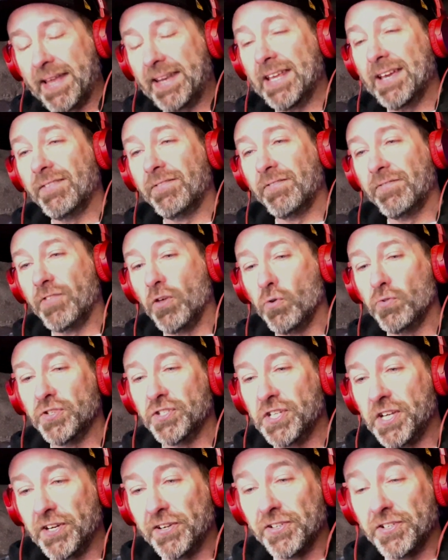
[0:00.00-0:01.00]
of
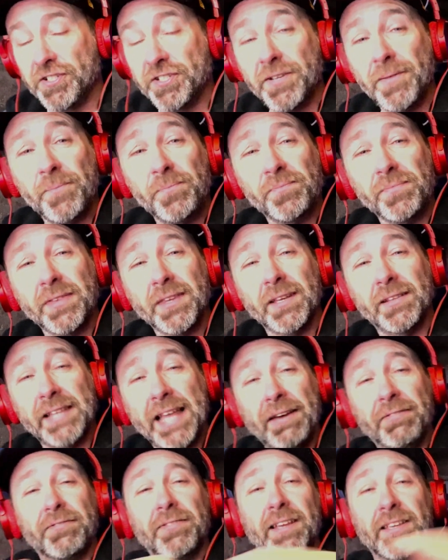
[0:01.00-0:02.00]
those years
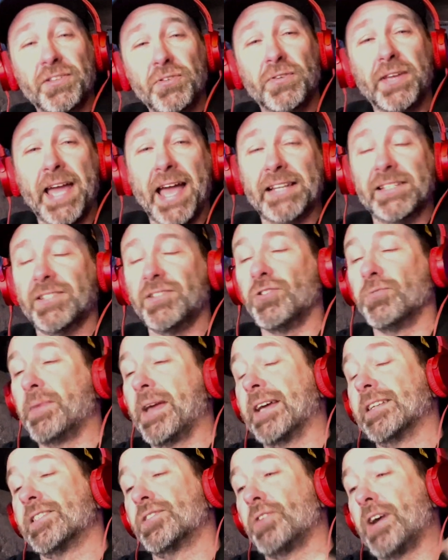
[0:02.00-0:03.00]
left like you cats do,
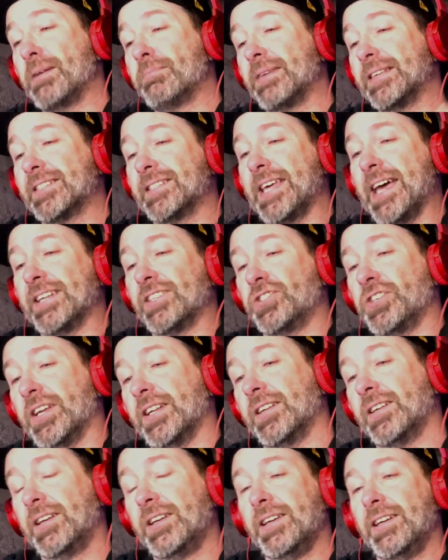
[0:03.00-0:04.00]
man. So I miss that
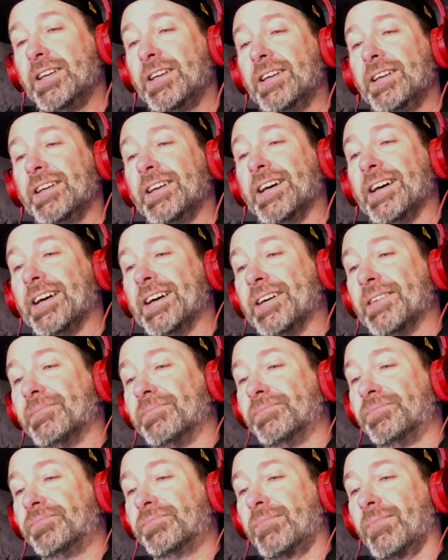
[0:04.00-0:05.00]
shit.
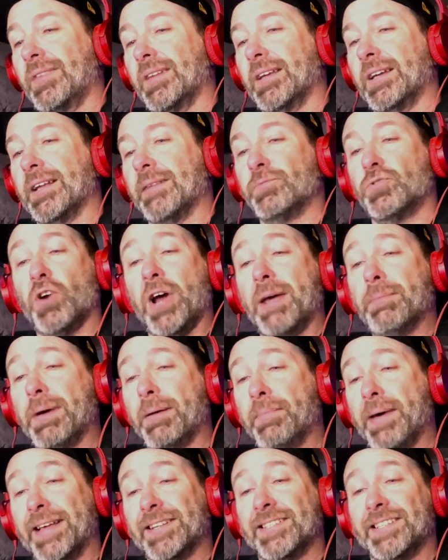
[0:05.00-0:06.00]
I'm trying
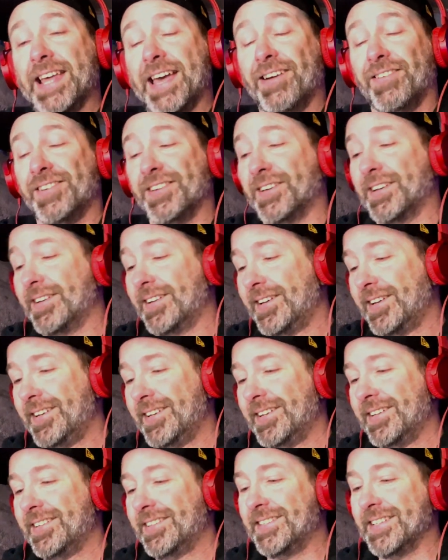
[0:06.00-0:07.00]
my best now to
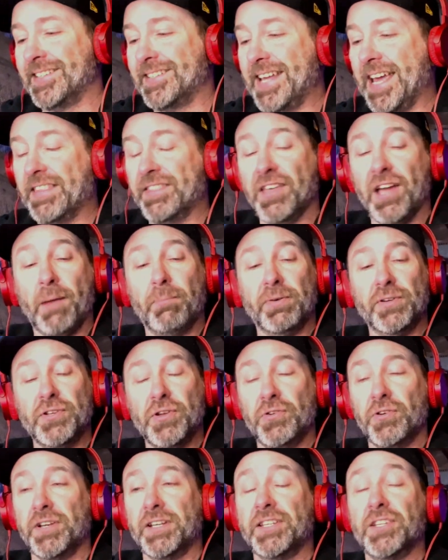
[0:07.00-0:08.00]
take the
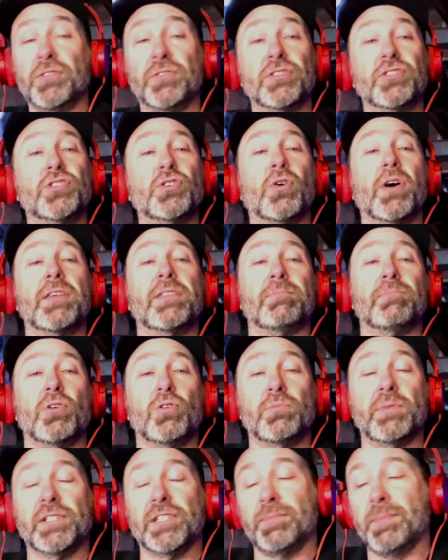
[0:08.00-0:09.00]
opportunity to enjoy the
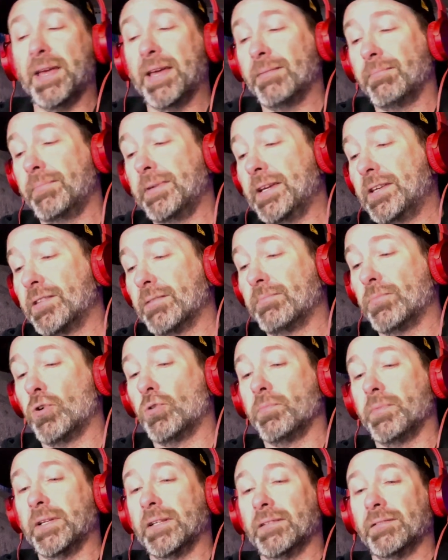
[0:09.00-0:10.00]
moments, man. Be in the
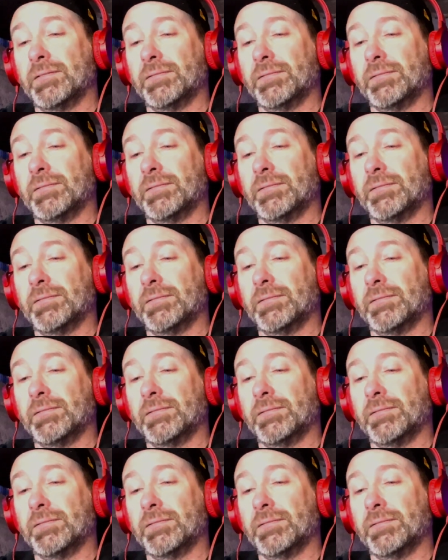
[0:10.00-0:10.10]
moment.